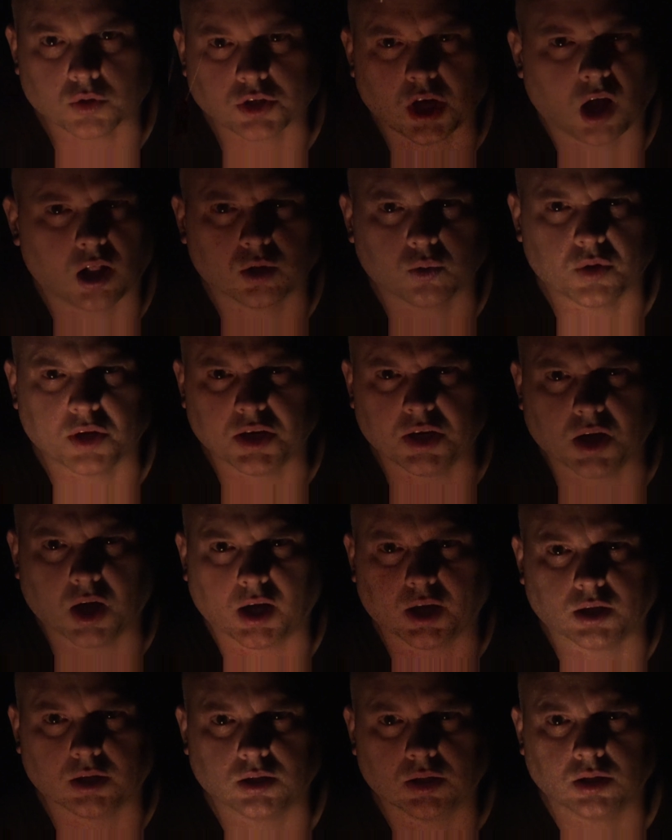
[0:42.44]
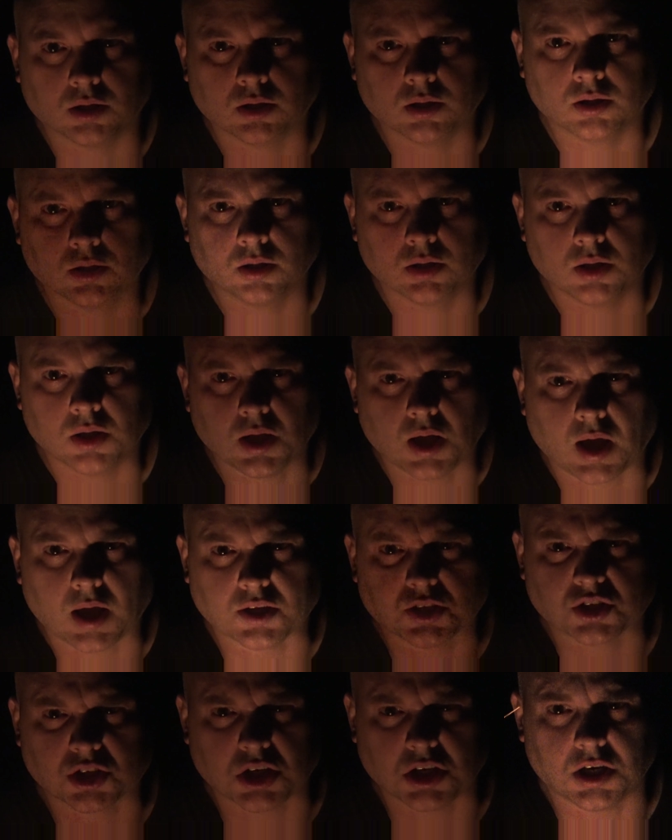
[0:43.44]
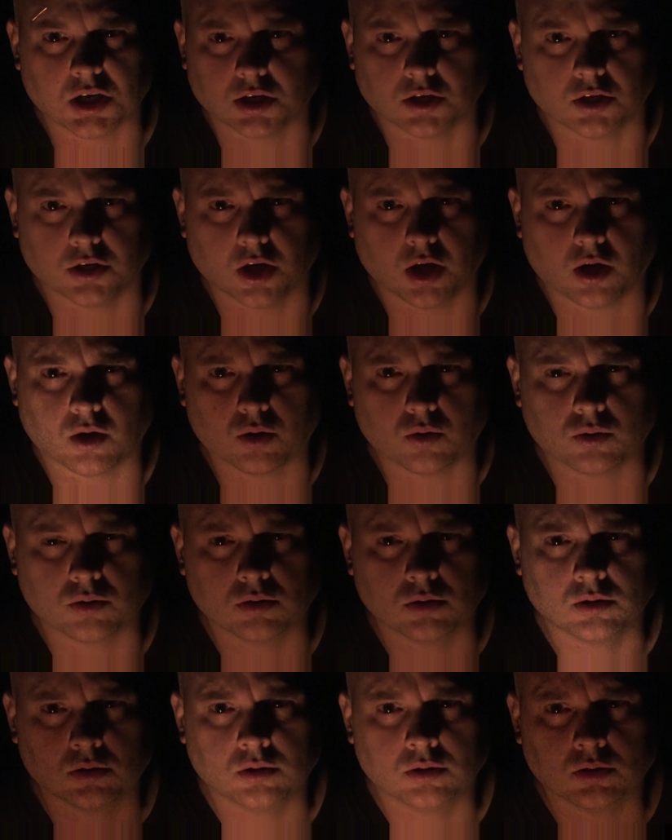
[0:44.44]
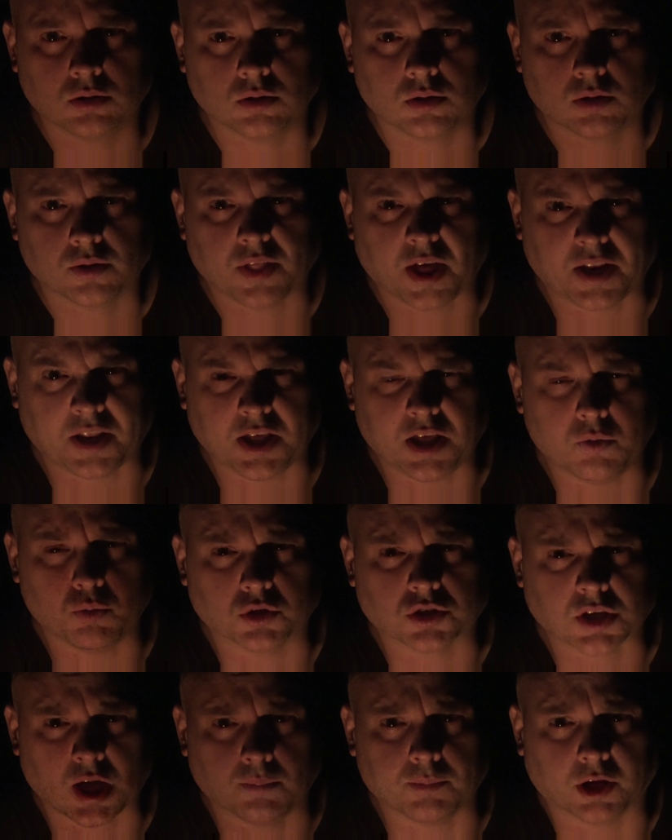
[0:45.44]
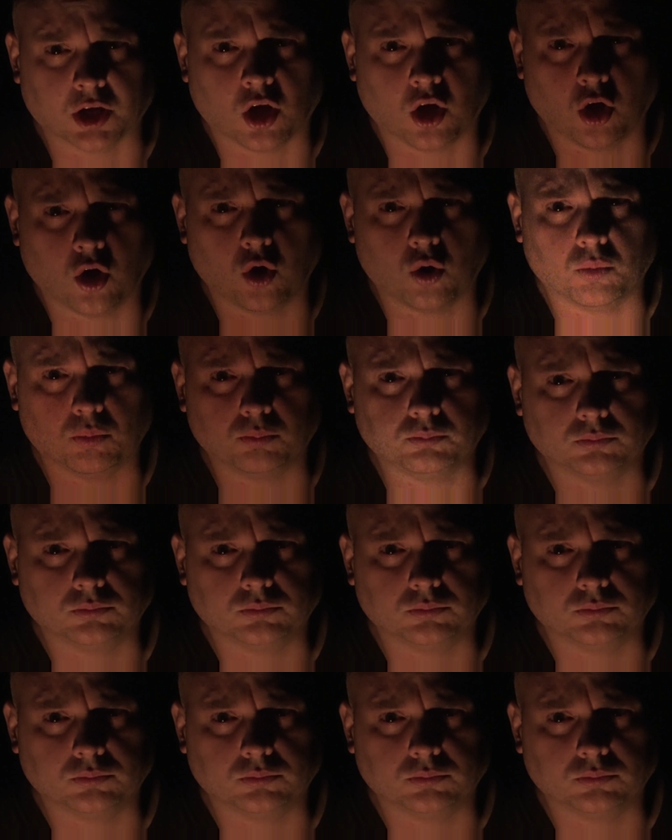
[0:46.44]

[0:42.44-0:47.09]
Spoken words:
was Halloween night, and she didn't know that he was coming home.